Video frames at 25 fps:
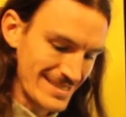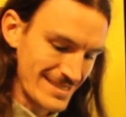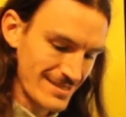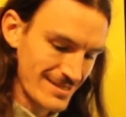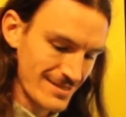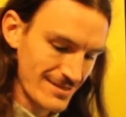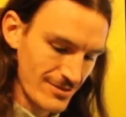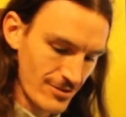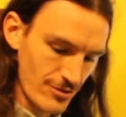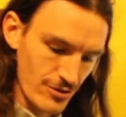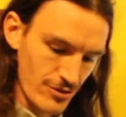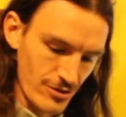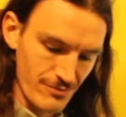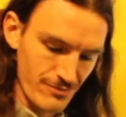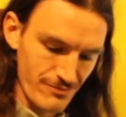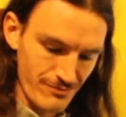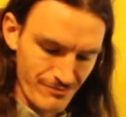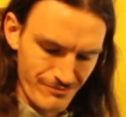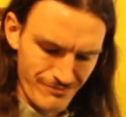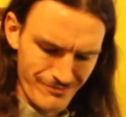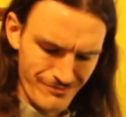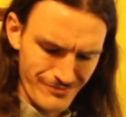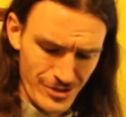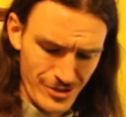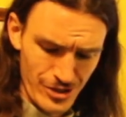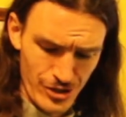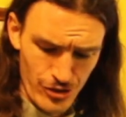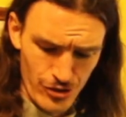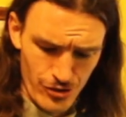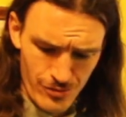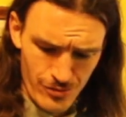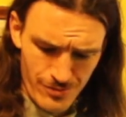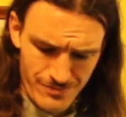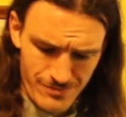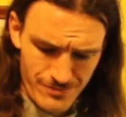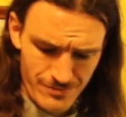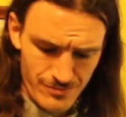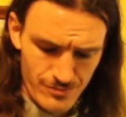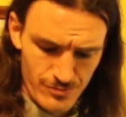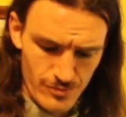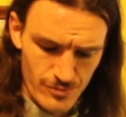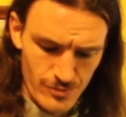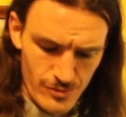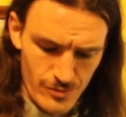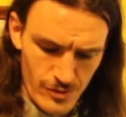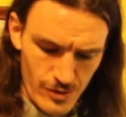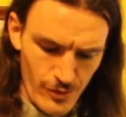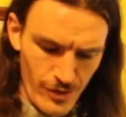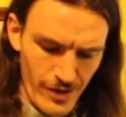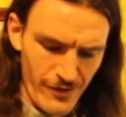or cube,
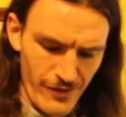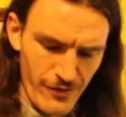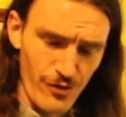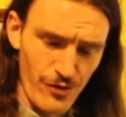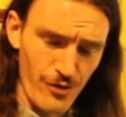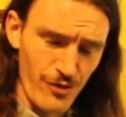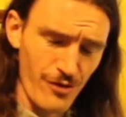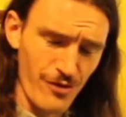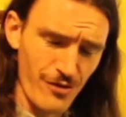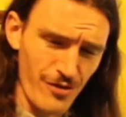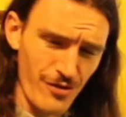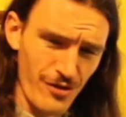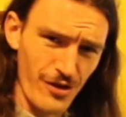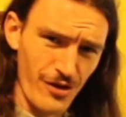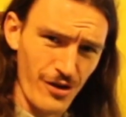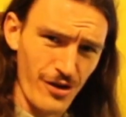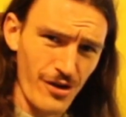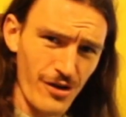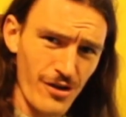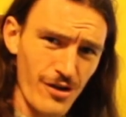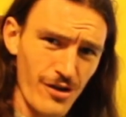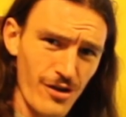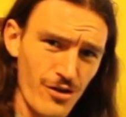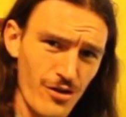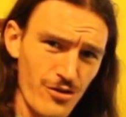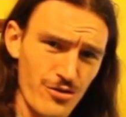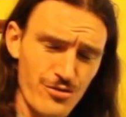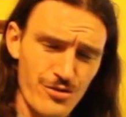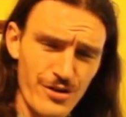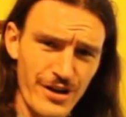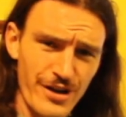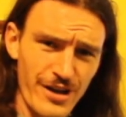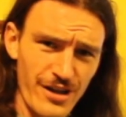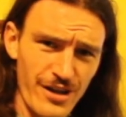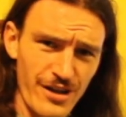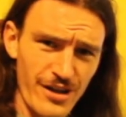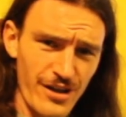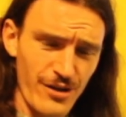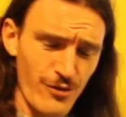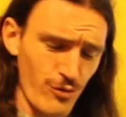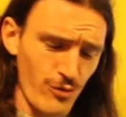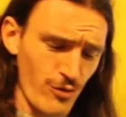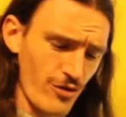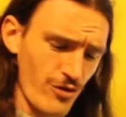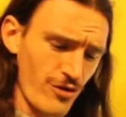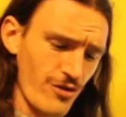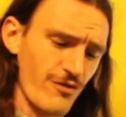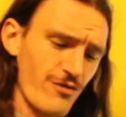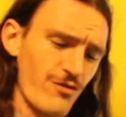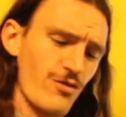whatever the 3D
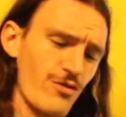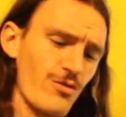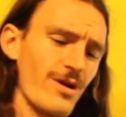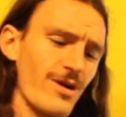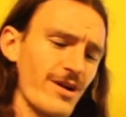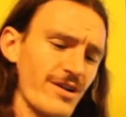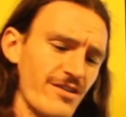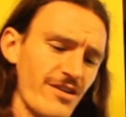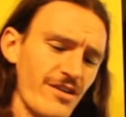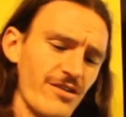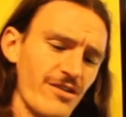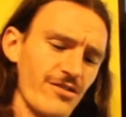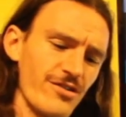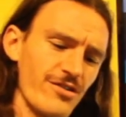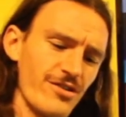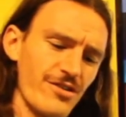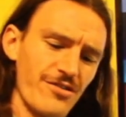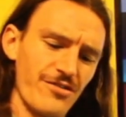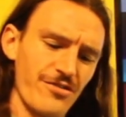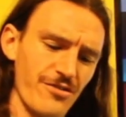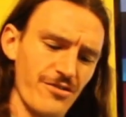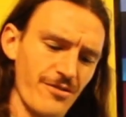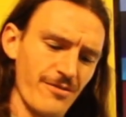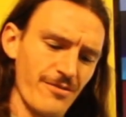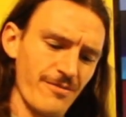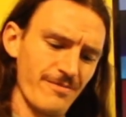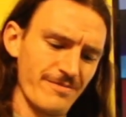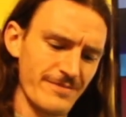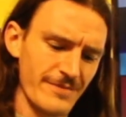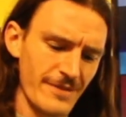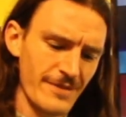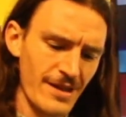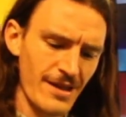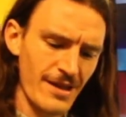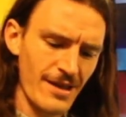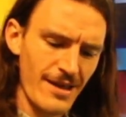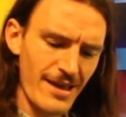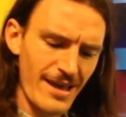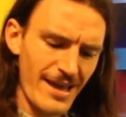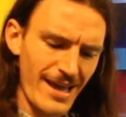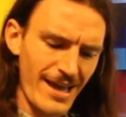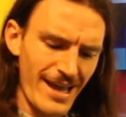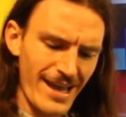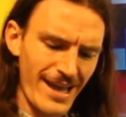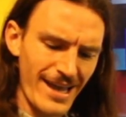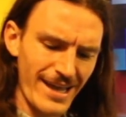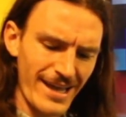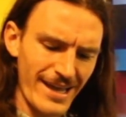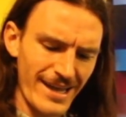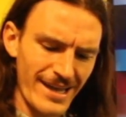word for rectangle is.
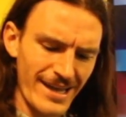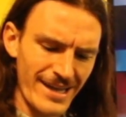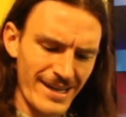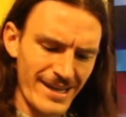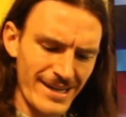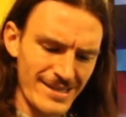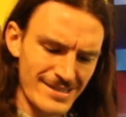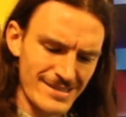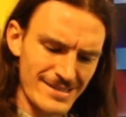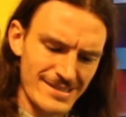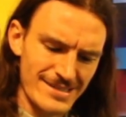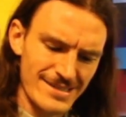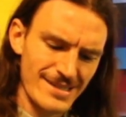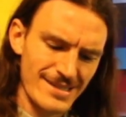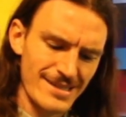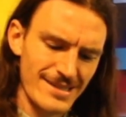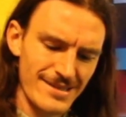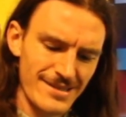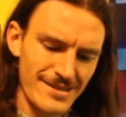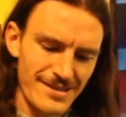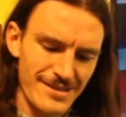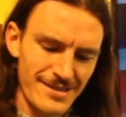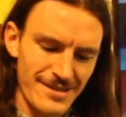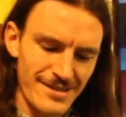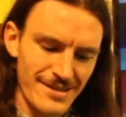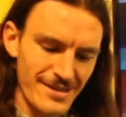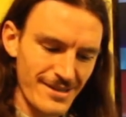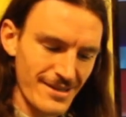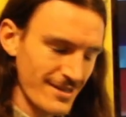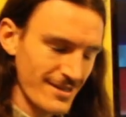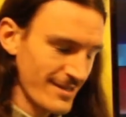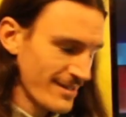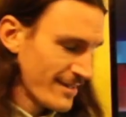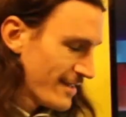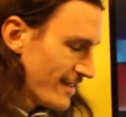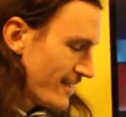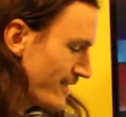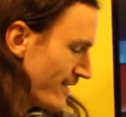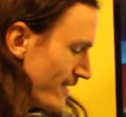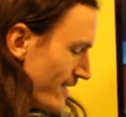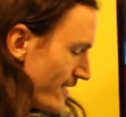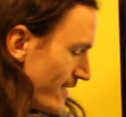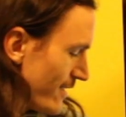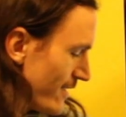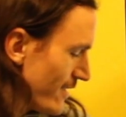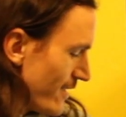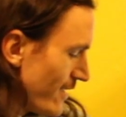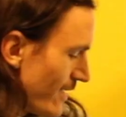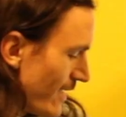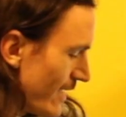And
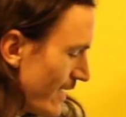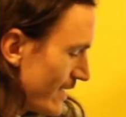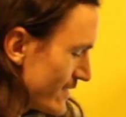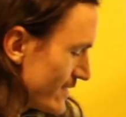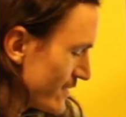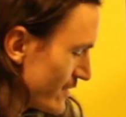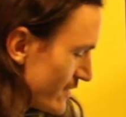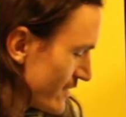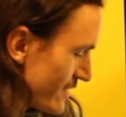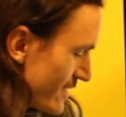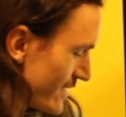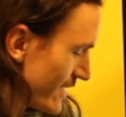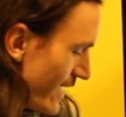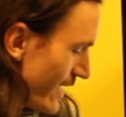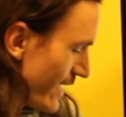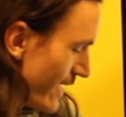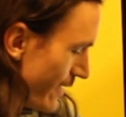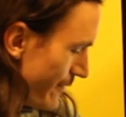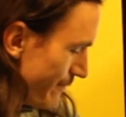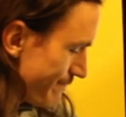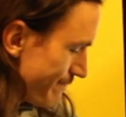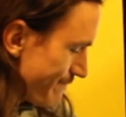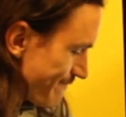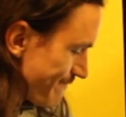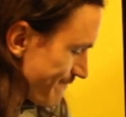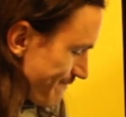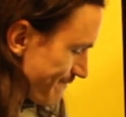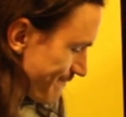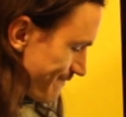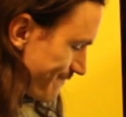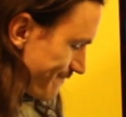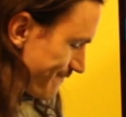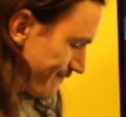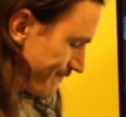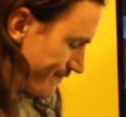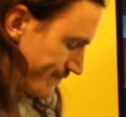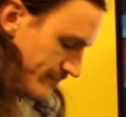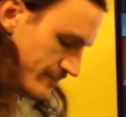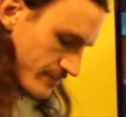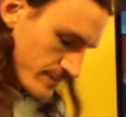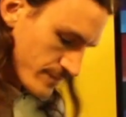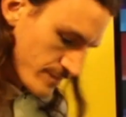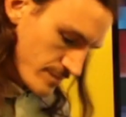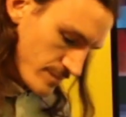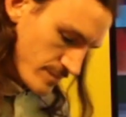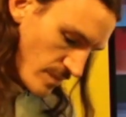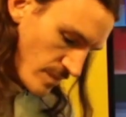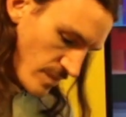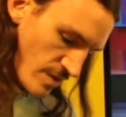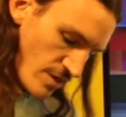as you can see,
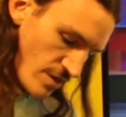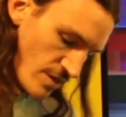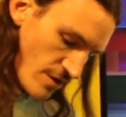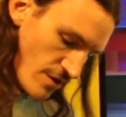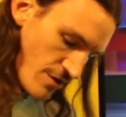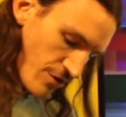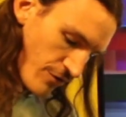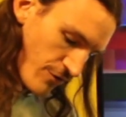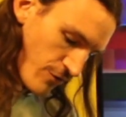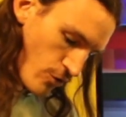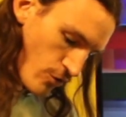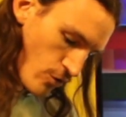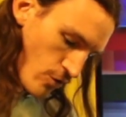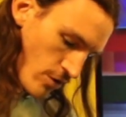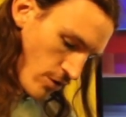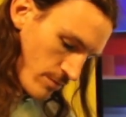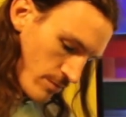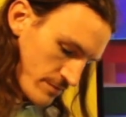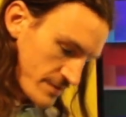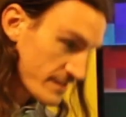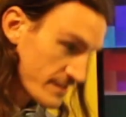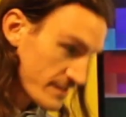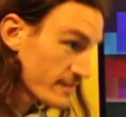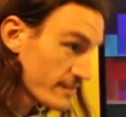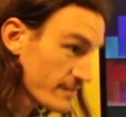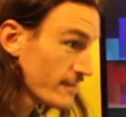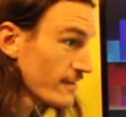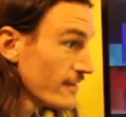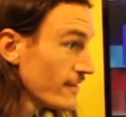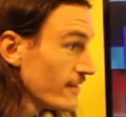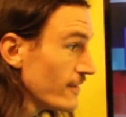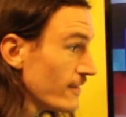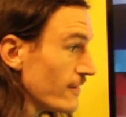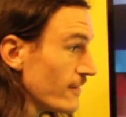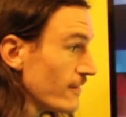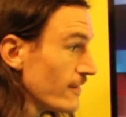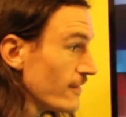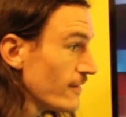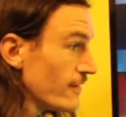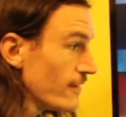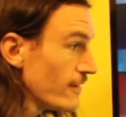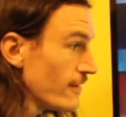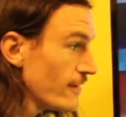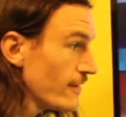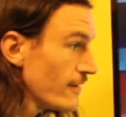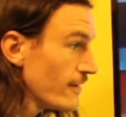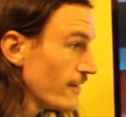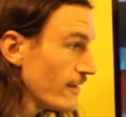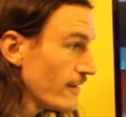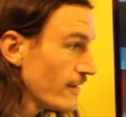the forms
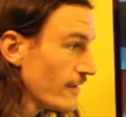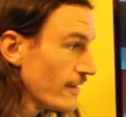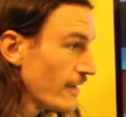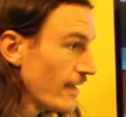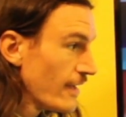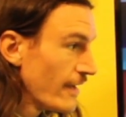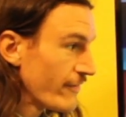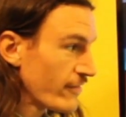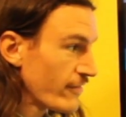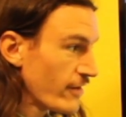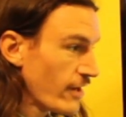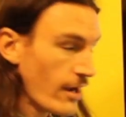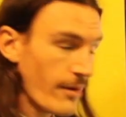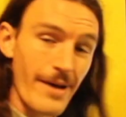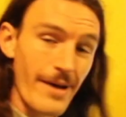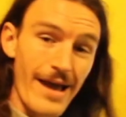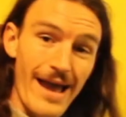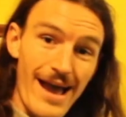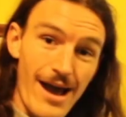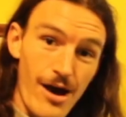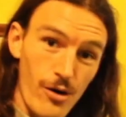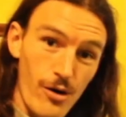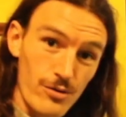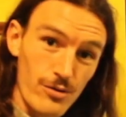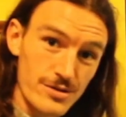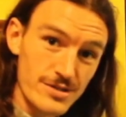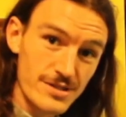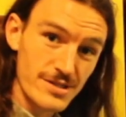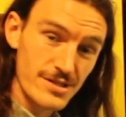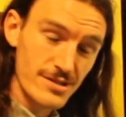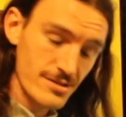have come out